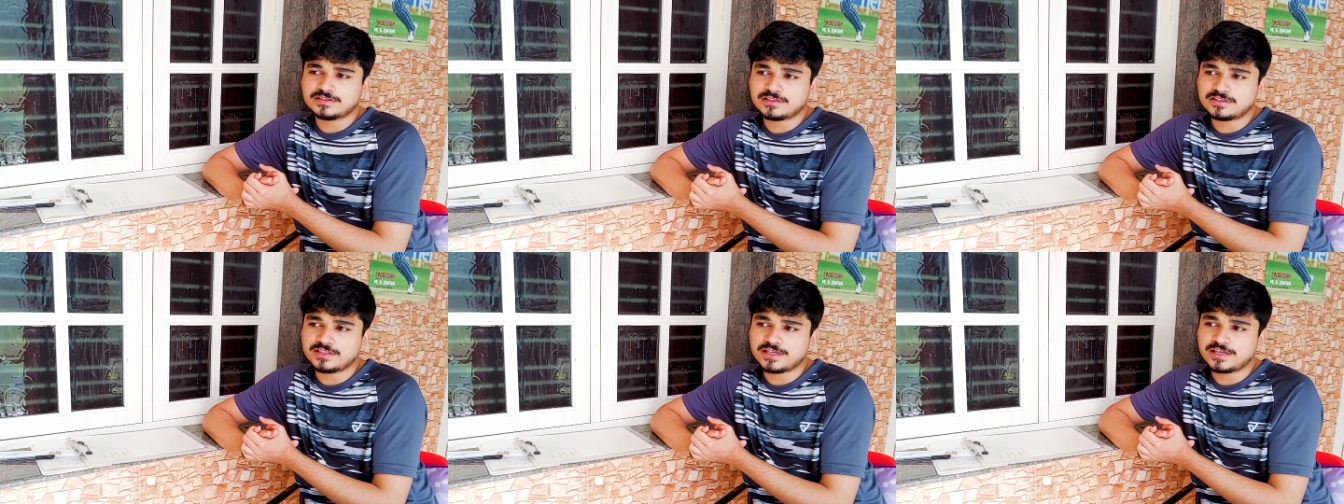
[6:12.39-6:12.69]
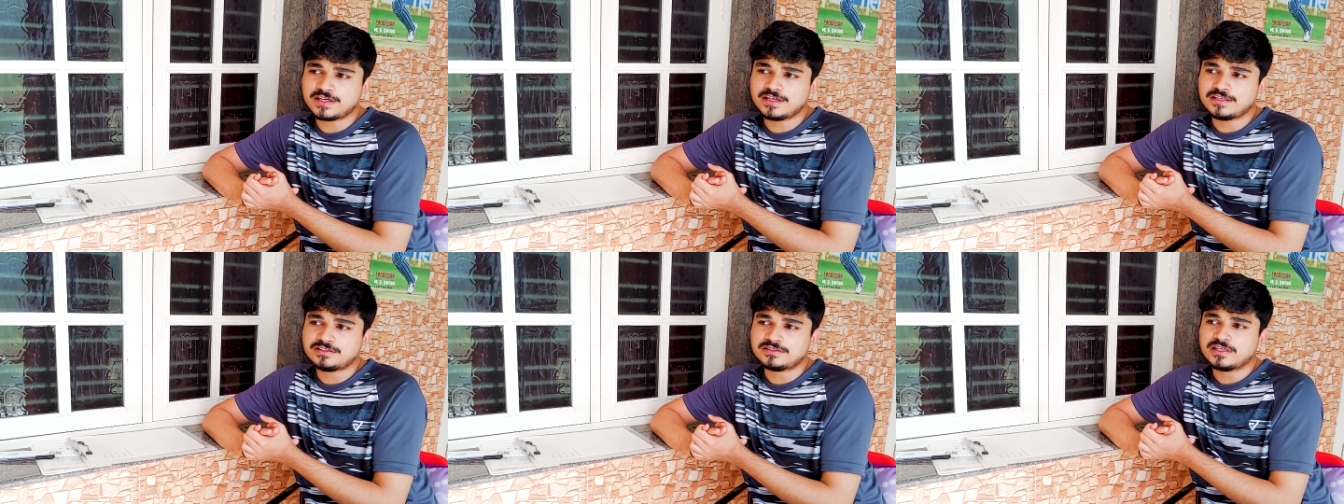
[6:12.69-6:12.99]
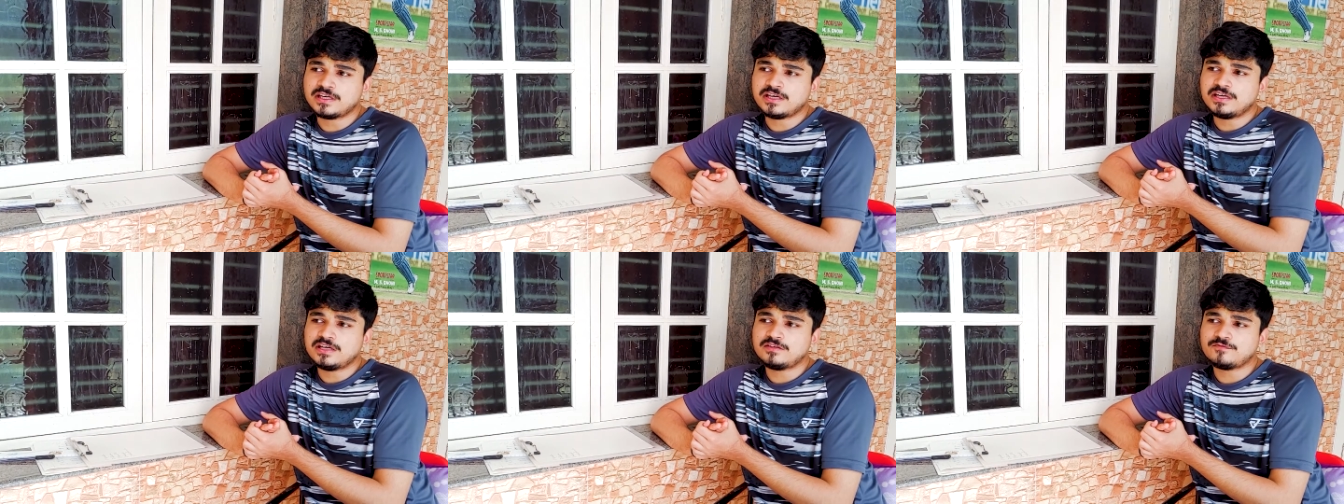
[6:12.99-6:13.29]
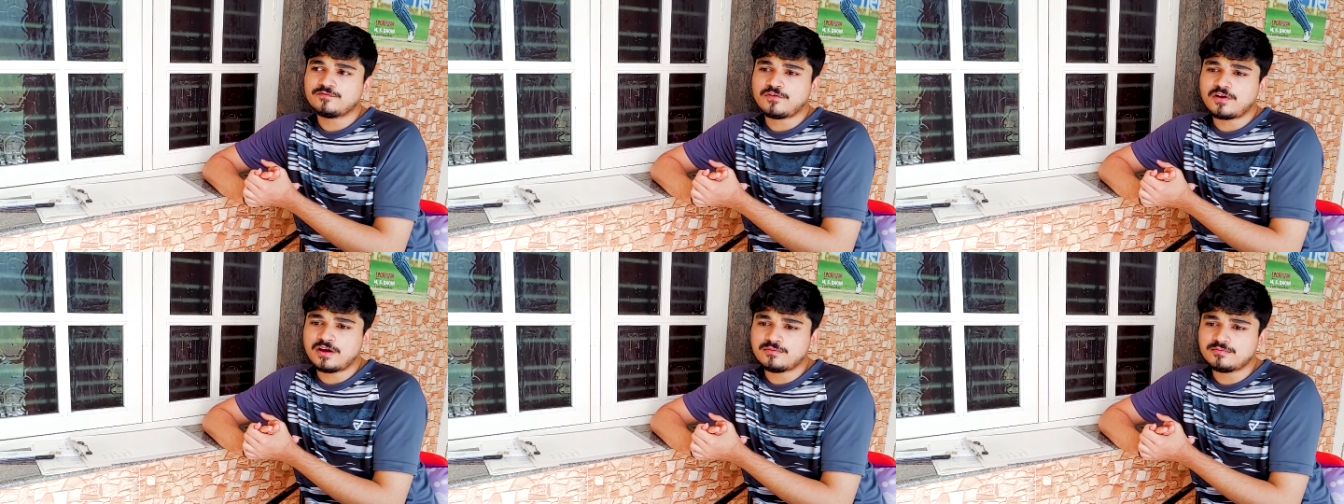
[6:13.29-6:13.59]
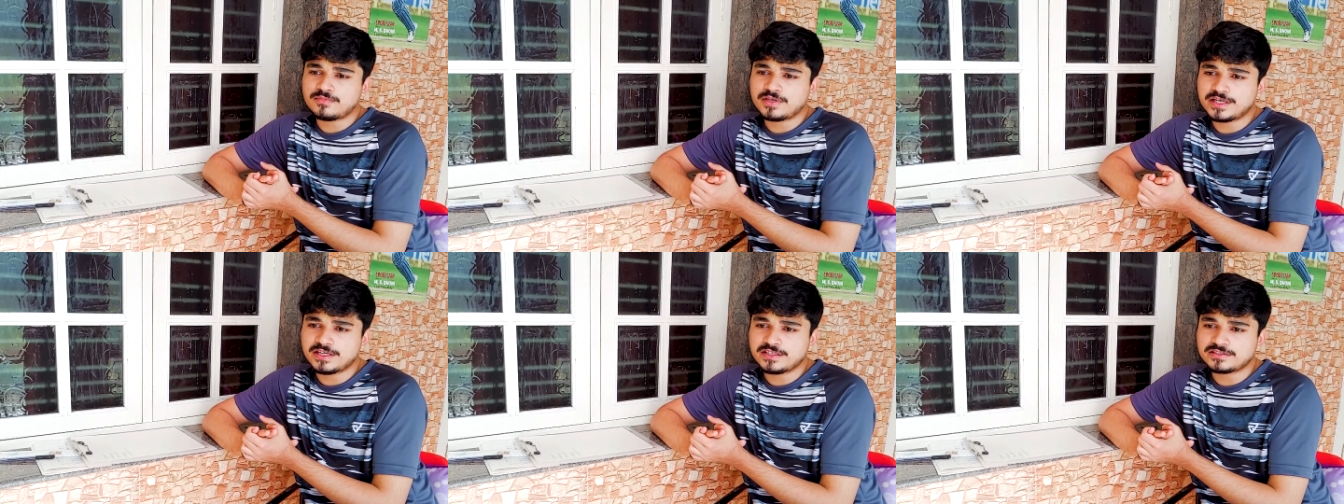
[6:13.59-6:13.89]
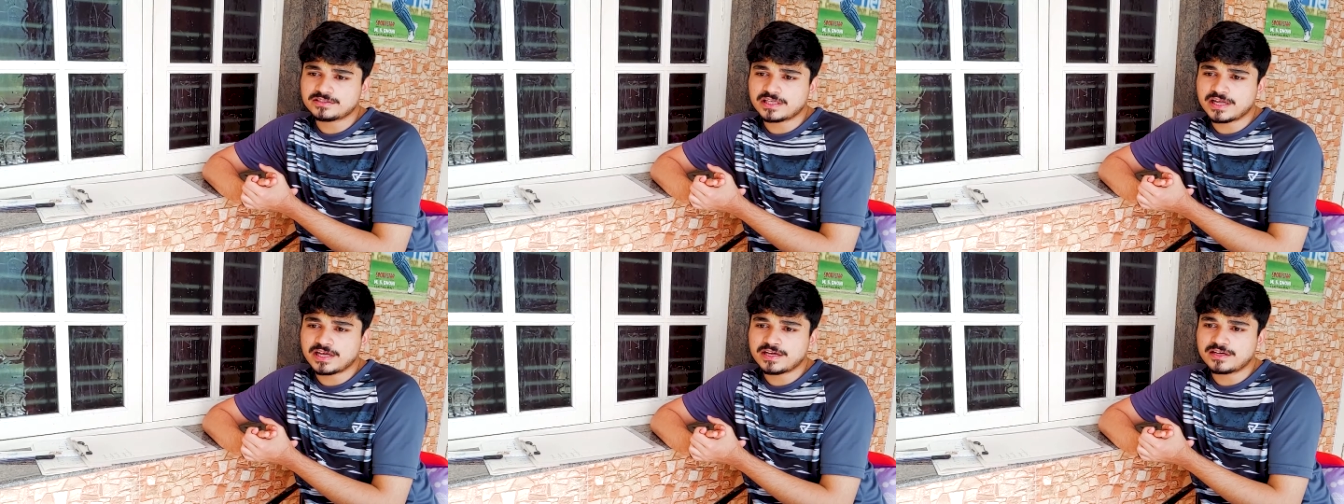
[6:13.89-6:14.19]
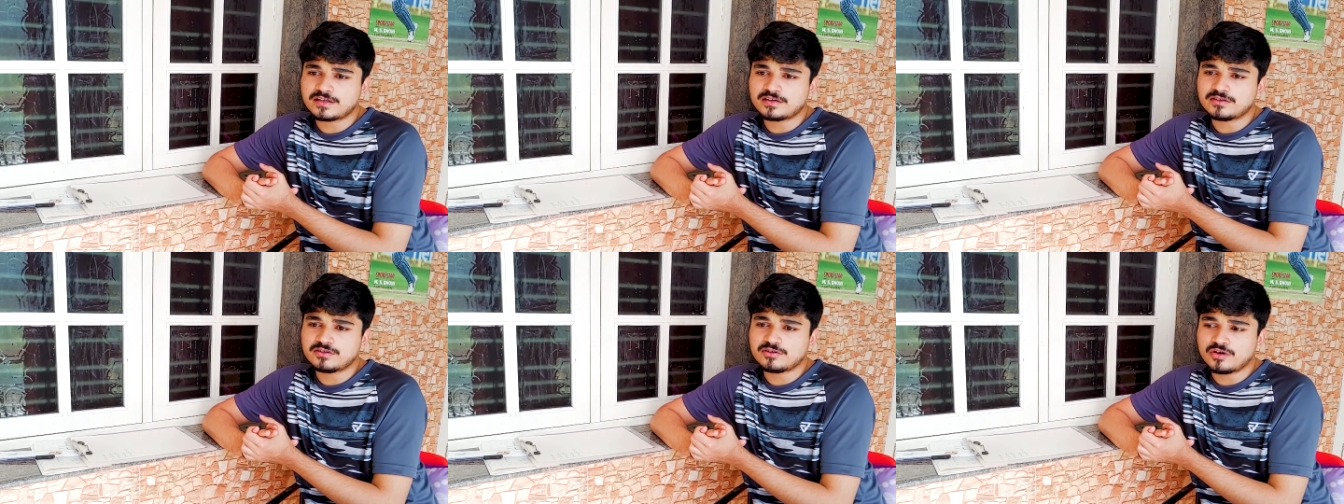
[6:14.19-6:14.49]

The thing is, in PharmD, it's like